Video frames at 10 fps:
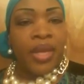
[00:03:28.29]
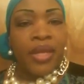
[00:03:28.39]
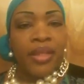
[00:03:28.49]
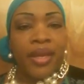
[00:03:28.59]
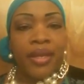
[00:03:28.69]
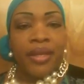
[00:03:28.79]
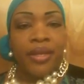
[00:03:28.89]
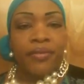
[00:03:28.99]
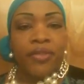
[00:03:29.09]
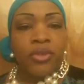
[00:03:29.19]
That
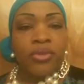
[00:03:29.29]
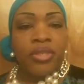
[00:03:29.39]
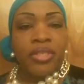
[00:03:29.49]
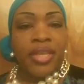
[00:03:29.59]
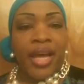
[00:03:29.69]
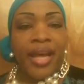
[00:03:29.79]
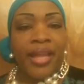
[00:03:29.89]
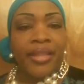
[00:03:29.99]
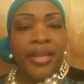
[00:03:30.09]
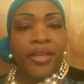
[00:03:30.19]
if you
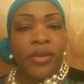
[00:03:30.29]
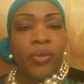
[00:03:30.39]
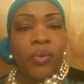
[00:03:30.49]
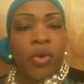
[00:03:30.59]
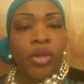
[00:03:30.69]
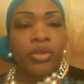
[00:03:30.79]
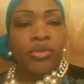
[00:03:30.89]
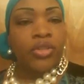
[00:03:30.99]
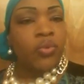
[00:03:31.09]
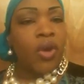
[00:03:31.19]
decide that you want
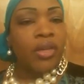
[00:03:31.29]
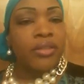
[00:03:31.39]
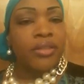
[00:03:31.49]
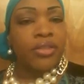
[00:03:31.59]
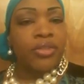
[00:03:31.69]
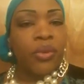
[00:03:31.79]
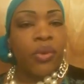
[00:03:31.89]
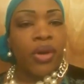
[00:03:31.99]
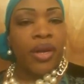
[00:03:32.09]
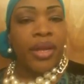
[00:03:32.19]
to just walk to the
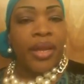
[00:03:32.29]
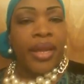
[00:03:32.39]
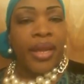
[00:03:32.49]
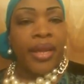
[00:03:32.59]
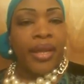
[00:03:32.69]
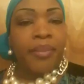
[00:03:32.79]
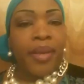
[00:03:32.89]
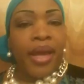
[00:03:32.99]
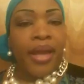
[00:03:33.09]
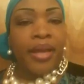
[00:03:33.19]
store and
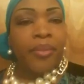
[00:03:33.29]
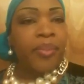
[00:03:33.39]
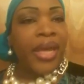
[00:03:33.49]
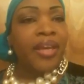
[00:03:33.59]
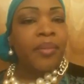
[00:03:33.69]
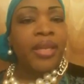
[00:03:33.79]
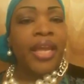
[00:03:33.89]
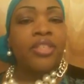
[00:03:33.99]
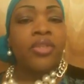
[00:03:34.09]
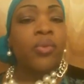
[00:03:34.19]
buy a pack of
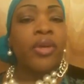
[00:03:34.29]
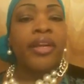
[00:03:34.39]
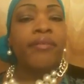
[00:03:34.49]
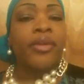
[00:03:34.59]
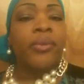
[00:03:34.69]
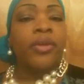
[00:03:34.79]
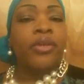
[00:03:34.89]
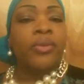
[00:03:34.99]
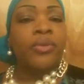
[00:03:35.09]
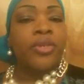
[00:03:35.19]
blacks or whatever you want
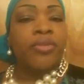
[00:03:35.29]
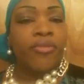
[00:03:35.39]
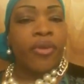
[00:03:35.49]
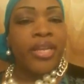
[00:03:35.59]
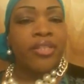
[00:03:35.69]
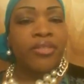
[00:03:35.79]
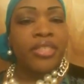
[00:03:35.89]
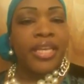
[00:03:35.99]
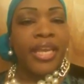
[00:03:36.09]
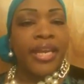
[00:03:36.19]
to do with your friends or
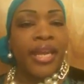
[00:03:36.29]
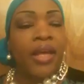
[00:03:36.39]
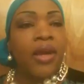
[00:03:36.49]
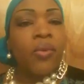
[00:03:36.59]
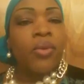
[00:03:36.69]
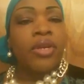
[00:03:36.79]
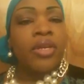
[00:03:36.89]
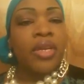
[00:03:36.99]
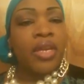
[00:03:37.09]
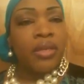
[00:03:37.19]
just hanging out, we're
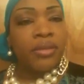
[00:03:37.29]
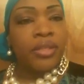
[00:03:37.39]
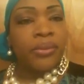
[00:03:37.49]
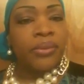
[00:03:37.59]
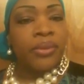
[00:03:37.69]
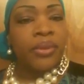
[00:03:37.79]
going to kill you.